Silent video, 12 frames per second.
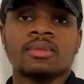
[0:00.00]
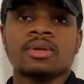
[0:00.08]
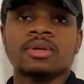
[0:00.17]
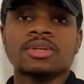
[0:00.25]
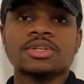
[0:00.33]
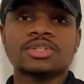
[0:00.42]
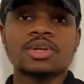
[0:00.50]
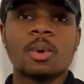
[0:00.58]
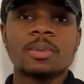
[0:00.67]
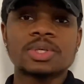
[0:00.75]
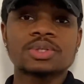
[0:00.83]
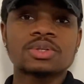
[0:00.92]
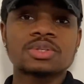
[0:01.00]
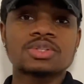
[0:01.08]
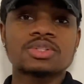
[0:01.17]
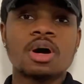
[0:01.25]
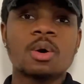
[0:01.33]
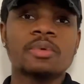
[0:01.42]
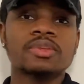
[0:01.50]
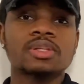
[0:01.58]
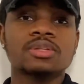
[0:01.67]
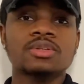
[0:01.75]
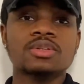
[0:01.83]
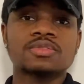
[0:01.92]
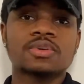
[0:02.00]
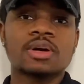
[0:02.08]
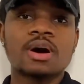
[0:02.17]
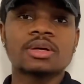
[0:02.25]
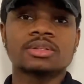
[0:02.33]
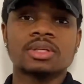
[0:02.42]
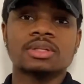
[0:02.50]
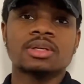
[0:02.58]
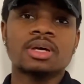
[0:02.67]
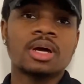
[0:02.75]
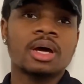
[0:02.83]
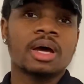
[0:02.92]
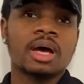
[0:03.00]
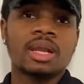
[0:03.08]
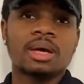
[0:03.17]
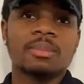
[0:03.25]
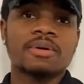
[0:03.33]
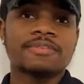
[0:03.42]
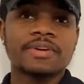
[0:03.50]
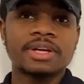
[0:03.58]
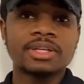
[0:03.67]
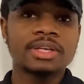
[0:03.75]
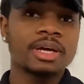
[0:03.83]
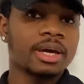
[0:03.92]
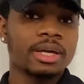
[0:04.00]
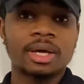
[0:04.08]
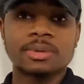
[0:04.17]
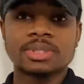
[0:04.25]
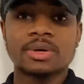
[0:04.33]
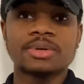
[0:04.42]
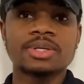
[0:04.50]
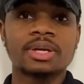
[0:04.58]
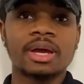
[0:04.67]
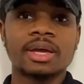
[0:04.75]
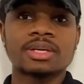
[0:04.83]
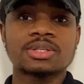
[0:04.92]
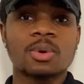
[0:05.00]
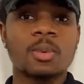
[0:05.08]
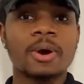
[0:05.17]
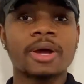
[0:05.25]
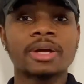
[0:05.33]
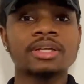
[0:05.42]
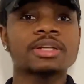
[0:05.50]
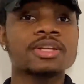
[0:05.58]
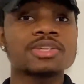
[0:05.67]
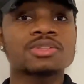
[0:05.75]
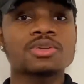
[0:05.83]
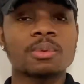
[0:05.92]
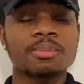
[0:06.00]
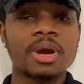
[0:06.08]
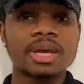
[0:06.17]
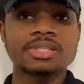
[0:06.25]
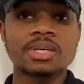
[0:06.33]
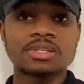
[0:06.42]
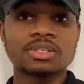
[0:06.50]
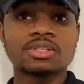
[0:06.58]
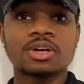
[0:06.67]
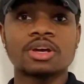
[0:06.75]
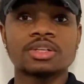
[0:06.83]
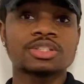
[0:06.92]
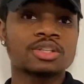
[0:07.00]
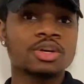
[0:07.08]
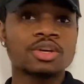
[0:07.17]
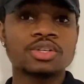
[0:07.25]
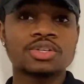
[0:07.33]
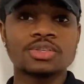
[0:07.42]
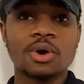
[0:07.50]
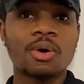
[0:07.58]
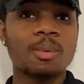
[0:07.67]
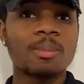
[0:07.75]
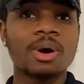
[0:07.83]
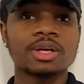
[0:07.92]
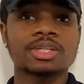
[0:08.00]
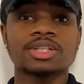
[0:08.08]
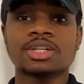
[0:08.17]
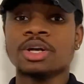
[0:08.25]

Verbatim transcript: So I'm just going to start with the news regarding LMFA, and I'll tell you guys why the stock price has surged so much